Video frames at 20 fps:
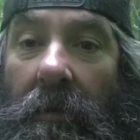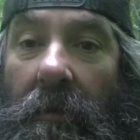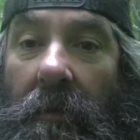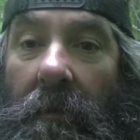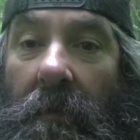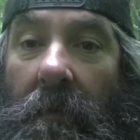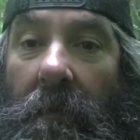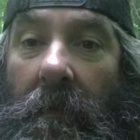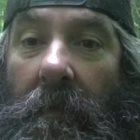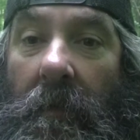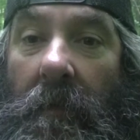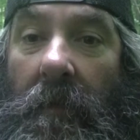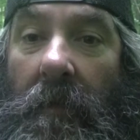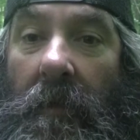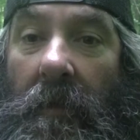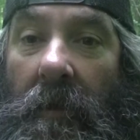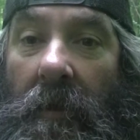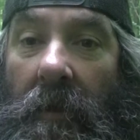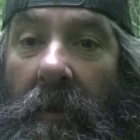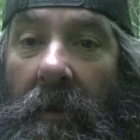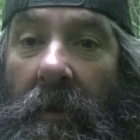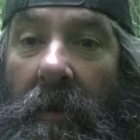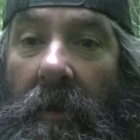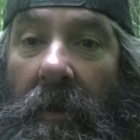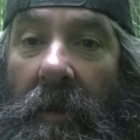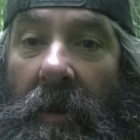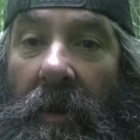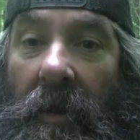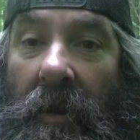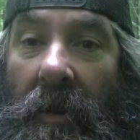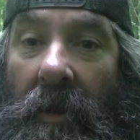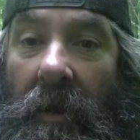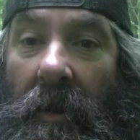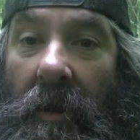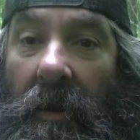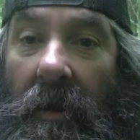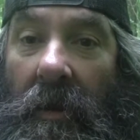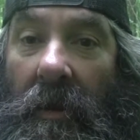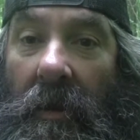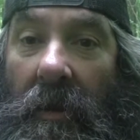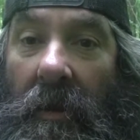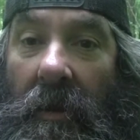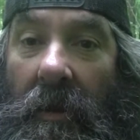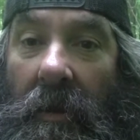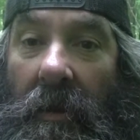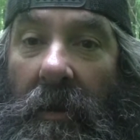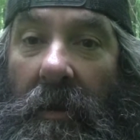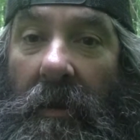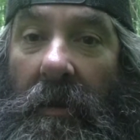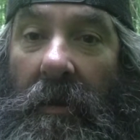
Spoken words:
(silence)